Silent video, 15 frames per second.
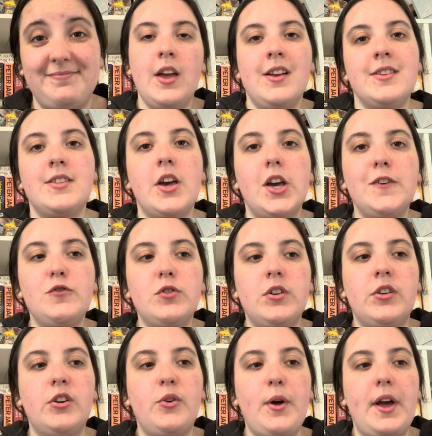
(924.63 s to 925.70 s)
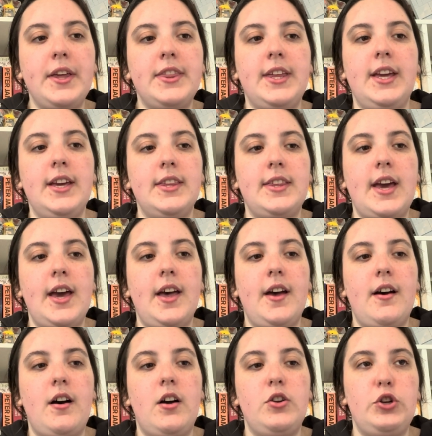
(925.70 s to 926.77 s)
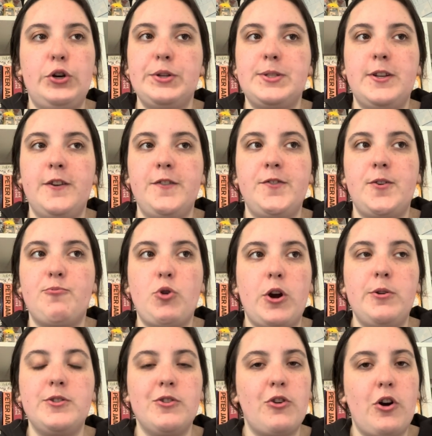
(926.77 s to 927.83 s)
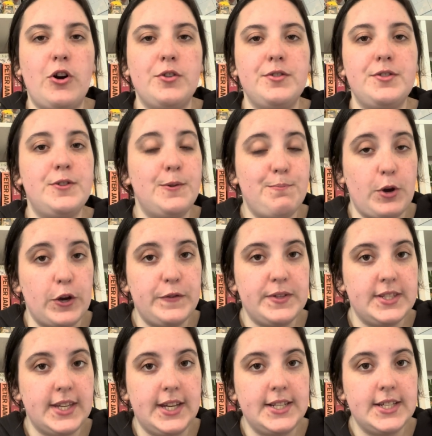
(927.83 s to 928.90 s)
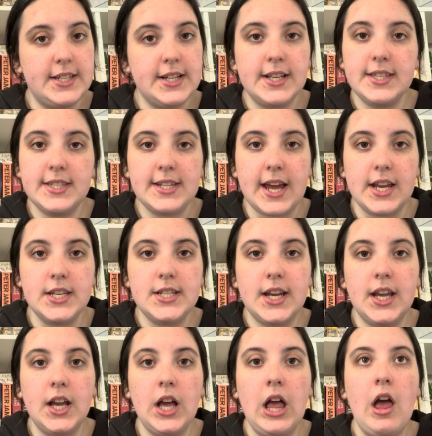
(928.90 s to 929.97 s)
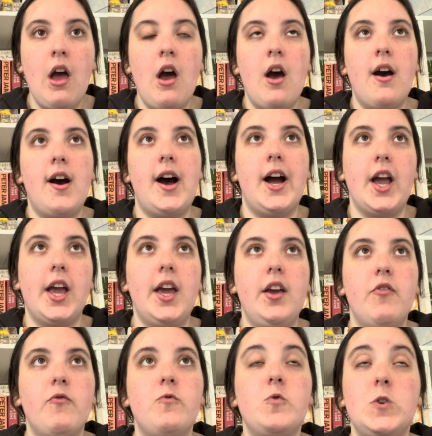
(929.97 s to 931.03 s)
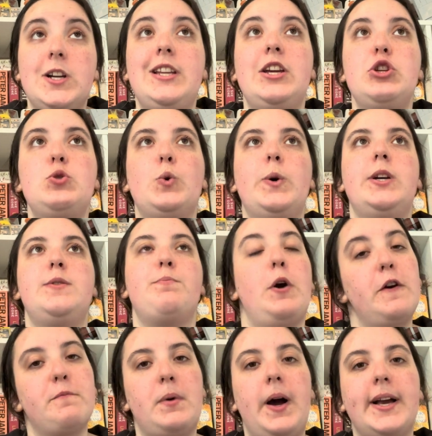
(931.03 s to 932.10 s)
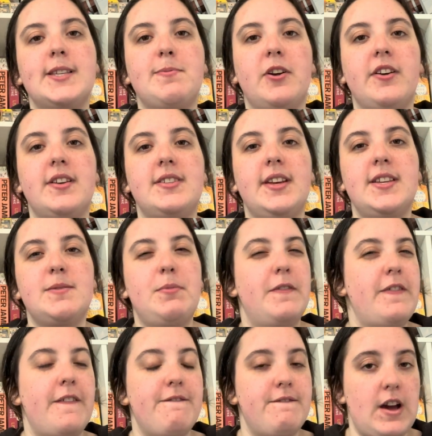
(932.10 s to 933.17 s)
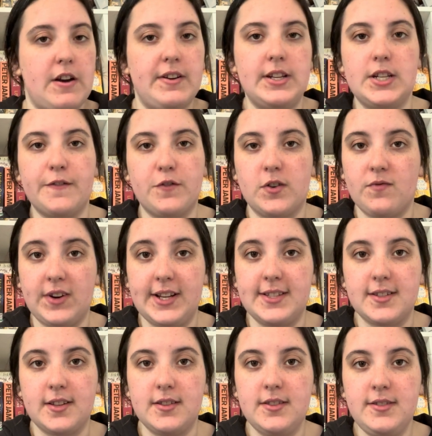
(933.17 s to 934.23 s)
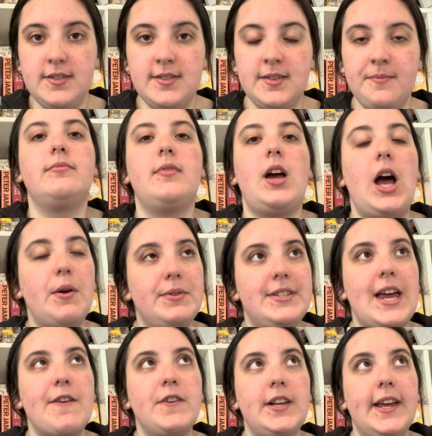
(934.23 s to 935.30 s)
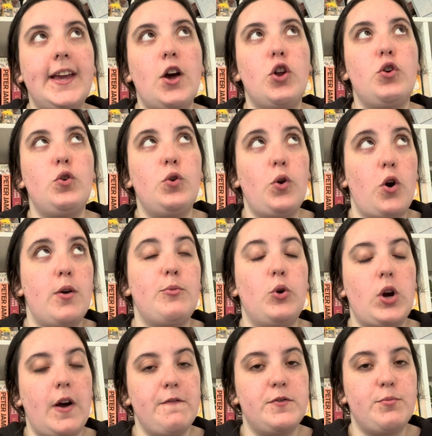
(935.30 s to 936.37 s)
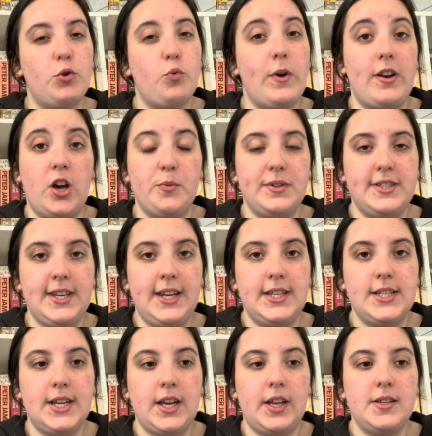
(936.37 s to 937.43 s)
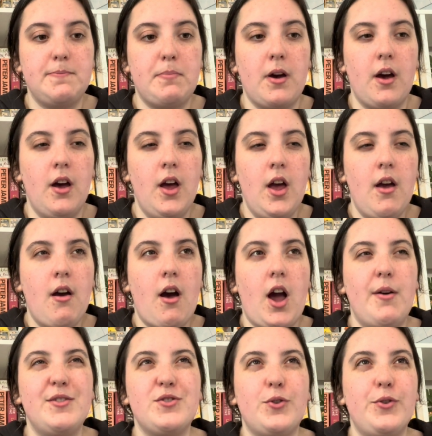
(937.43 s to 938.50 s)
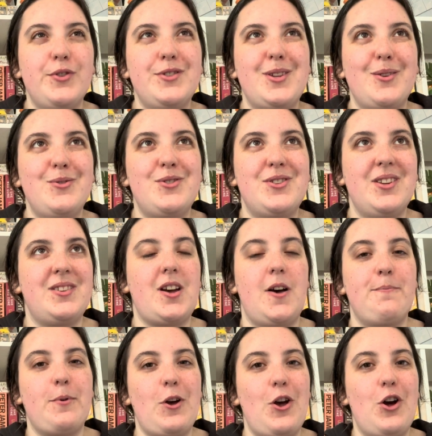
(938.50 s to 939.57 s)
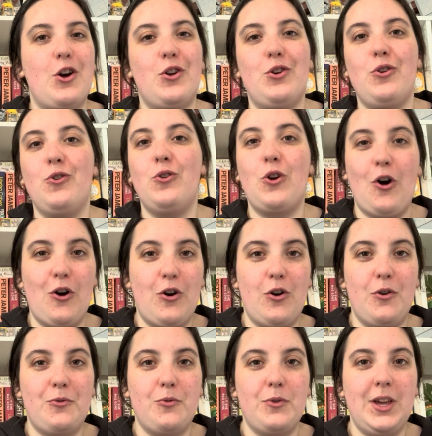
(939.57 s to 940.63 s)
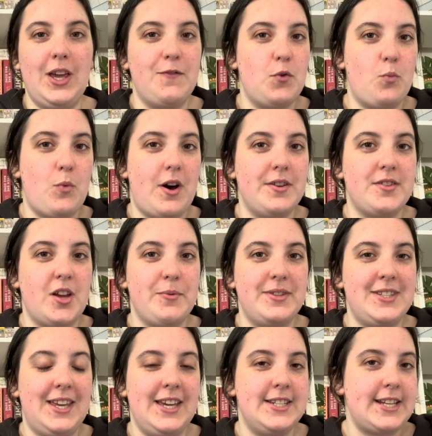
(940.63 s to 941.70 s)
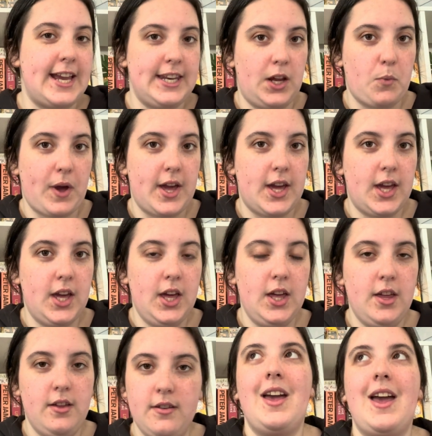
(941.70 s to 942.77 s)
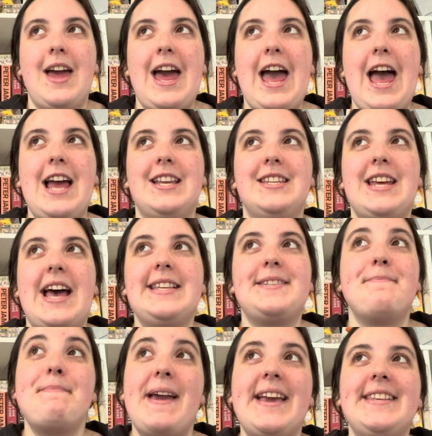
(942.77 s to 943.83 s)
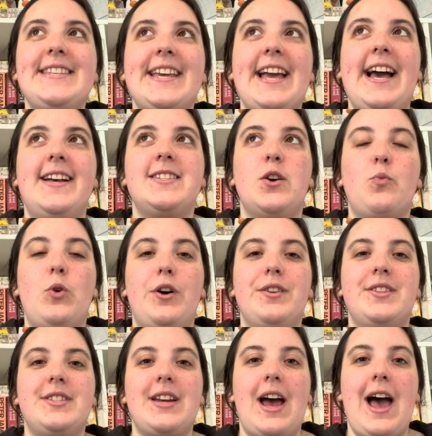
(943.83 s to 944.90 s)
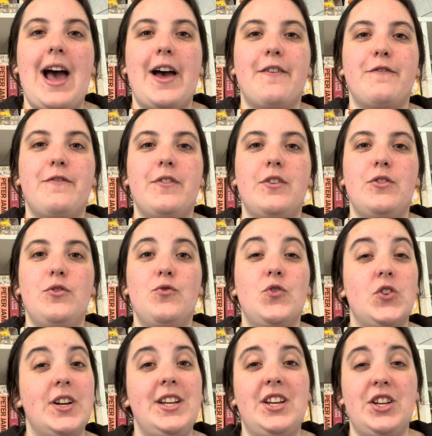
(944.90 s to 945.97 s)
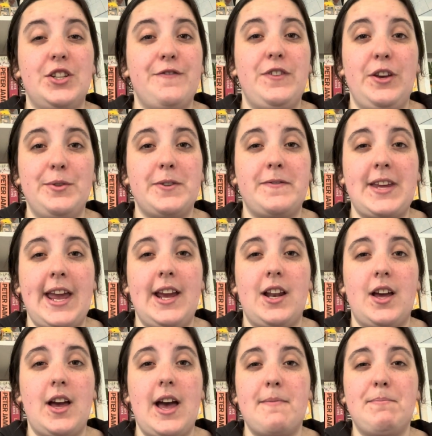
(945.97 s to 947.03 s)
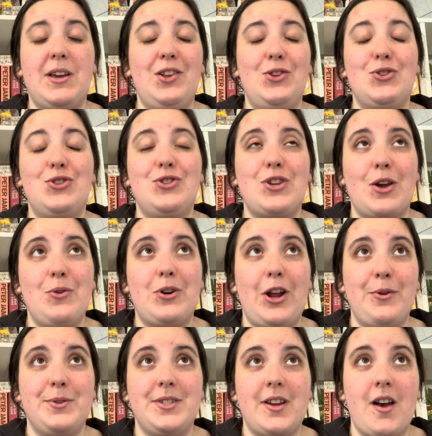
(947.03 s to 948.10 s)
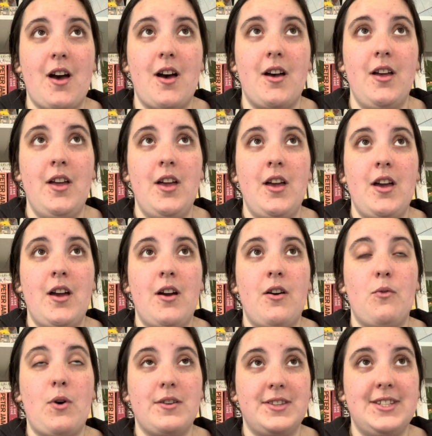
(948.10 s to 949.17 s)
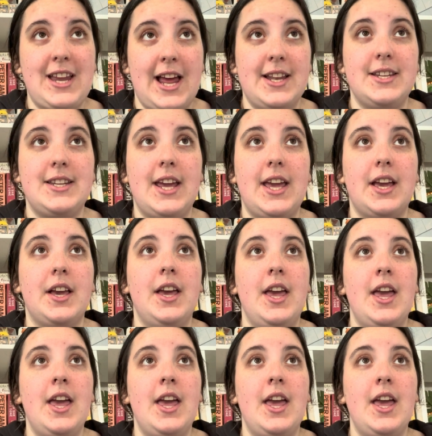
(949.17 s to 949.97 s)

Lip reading: So overall, I think there are lots of pros and cons to both seated and standing. I really enjoyed both my experiences, but for very different reasons. I was definitely a lot more comfortable when I was seated, but I was also stood up a lot even whilst I was seated anyway. And as amazing as it was to have the really good views of Taylor and being so close to her while standing,